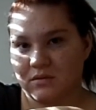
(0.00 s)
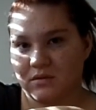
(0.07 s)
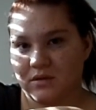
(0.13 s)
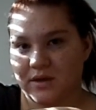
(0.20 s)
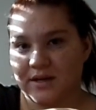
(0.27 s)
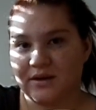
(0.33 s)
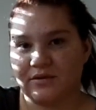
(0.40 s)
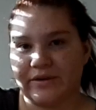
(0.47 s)

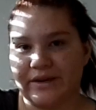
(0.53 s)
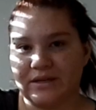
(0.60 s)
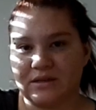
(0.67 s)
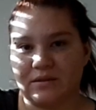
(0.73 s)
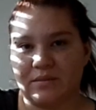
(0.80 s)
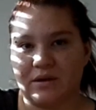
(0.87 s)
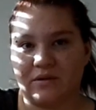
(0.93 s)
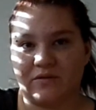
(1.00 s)
and a crazy
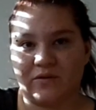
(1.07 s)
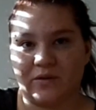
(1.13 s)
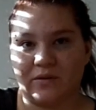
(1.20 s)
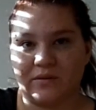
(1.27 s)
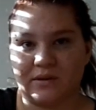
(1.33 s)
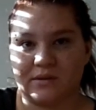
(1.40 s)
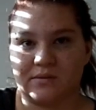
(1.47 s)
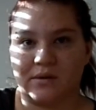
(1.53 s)
amount of fruit in
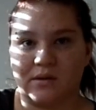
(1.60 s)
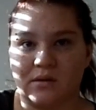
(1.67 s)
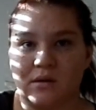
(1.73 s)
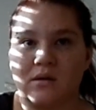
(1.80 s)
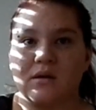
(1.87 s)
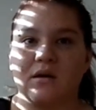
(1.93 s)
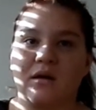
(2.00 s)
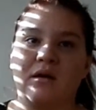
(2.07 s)
this one.
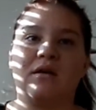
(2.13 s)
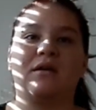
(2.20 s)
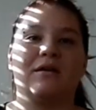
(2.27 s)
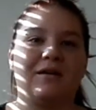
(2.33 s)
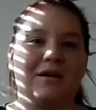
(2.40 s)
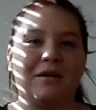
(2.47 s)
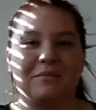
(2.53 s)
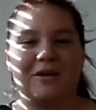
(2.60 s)

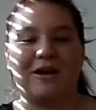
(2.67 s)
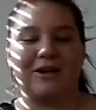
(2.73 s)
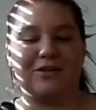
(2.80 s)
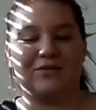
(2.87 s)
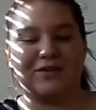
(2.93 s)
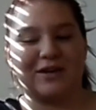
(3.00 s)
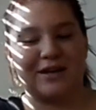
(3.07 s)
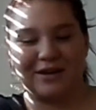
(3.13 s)
I'm not
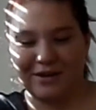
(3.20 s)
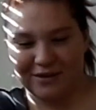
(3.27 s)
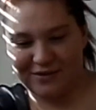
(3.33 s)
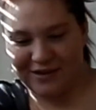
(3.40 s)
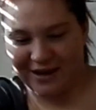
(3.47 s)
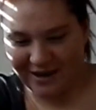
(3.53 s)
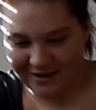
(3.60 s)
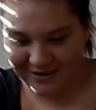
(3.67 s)
even gonna go
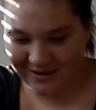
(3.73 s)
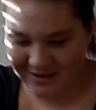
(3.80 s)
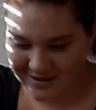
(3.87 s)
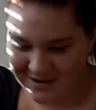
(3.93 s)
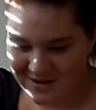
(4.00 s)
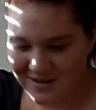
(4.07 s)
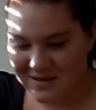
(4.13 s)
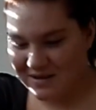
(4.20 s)
there.
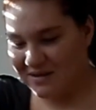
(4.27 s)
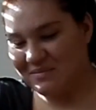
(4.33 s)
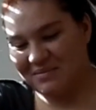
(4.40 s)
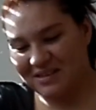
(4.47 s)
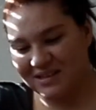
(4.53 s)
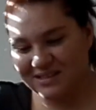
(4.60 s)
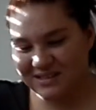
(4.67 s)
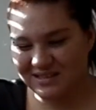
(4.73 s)
But
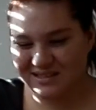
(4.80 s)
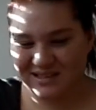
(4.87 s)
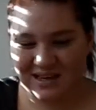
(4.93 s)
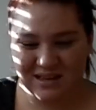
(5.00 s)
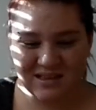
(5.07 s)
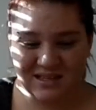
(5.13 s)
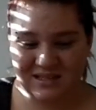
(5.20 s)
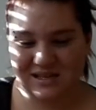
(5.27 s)
this is
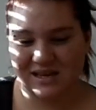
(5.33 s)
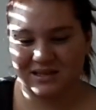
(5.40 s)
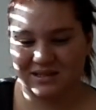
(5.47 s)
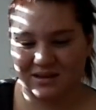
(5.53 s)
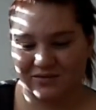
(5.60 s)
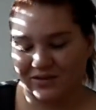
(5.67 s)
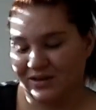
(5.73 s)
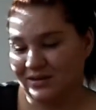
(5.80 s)
the size
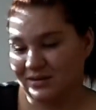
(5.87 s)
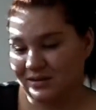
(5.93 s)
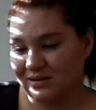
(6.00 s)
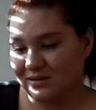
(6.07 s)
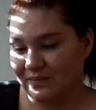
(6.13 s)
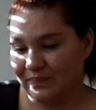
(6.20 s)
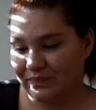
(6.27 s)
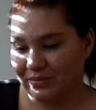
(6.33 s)
difference.
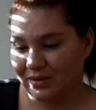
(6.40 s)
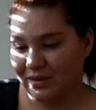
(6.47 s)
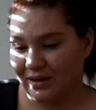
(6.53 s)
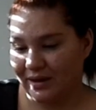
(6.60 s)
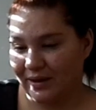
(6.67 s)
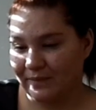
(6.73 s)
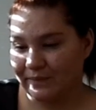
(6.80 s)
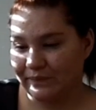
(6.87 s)

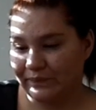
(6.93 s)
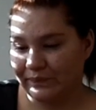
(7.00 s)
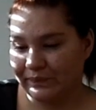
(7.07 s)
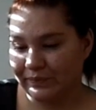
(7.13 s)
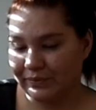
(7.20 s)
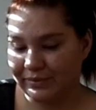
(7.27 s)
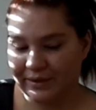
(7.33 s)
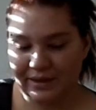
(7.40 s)
Like,
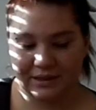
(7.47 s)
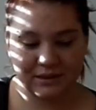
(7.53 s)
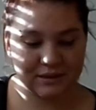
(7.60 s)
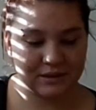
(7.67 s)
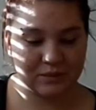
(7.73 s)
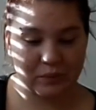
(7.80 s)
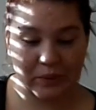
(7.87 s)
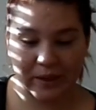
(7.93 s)
this is
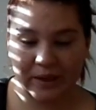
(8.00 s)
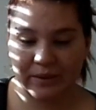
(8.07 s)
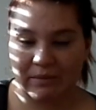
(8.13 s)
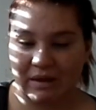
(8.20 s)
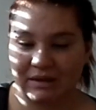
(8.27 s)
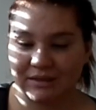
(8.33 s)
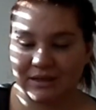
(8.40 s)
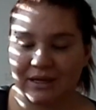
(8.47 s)
pretty
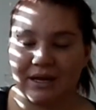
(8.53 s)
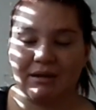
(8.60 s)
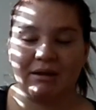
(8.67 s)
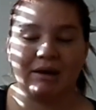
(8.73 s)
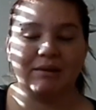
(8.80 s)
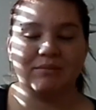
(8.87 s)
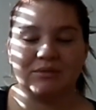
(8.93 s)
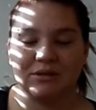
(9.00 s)
amazing, and
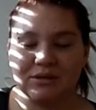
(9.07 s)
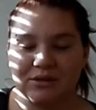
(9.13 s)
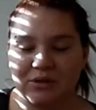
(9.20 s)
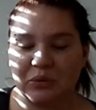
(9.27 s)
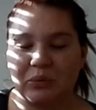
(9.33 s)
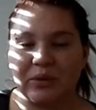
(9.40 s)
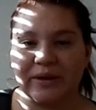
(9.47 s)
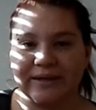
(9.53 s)
I'm
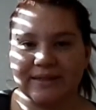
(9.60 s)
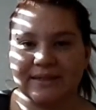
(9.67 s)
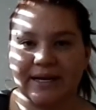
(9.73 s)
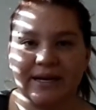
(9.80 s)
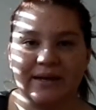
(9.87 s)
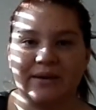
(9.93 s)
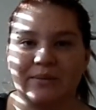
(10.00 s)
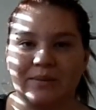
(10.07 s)
super
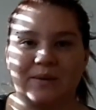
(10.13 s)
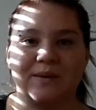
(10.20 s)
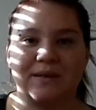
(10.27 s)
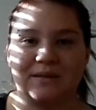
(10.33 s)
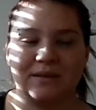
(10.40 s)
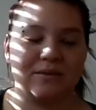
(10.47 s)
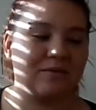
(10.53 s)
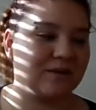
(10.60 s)
excited about this.
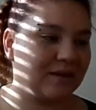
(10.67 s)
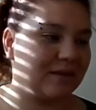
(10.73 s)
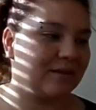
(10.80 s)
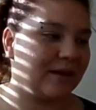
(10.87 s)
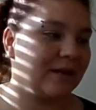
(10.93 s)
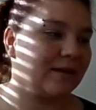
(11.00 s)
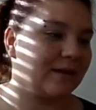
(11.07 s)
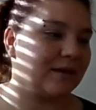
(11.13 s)
I really
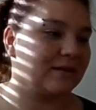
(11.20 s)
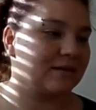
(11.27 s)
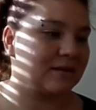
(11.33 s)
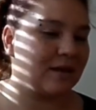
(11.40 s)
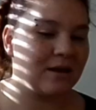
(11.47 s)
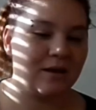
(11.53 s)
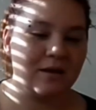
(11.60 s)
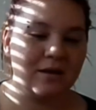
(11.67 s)
like this.
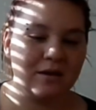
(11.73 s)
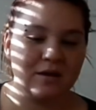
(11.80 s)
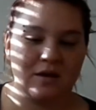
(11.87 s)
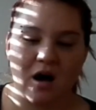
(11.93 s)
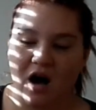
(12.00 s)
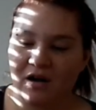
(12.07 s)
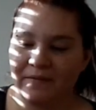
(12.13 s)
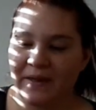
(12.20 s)

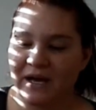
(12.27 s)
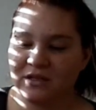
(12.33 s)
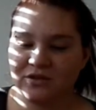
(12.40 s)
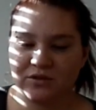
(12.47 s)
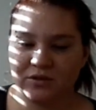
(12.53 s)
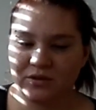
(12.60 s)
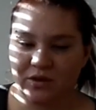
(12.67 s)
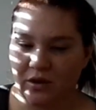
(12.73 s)
All
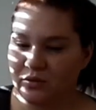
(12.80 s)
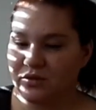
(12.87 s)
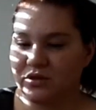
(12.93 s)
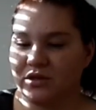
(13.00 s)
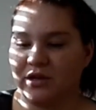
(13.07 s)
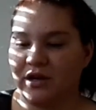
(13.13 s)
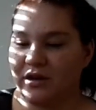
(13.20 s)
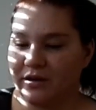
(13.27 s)
natural, no
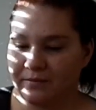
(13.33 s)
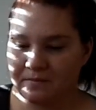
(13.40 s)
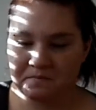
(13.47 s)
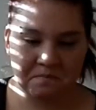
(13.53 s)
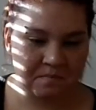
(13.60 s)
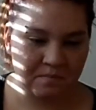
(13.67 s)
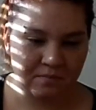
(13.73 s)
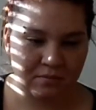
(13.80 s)
sugar,
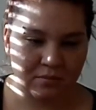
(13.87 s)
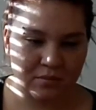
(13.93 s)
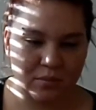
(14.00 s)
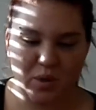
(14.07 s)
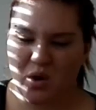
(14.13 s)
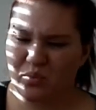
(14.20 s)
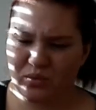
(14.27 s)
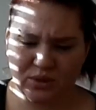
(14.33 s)

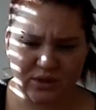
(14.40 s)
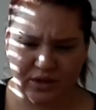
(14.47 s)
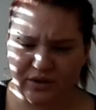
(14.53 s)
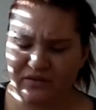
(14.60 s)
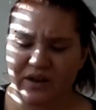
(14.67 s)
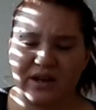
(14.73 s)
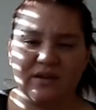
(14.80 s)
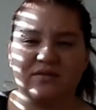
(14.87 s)
no
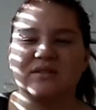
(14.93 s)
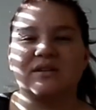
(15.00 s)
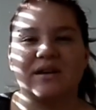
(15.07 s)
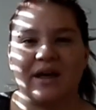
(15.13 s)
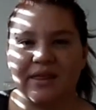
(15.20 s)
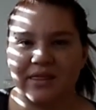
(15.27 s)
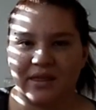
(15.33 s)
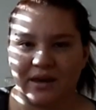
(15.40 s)
preservatives,
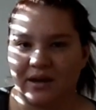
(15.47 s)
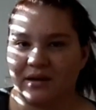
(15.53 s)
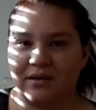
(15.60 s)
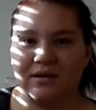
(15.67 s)
nothing.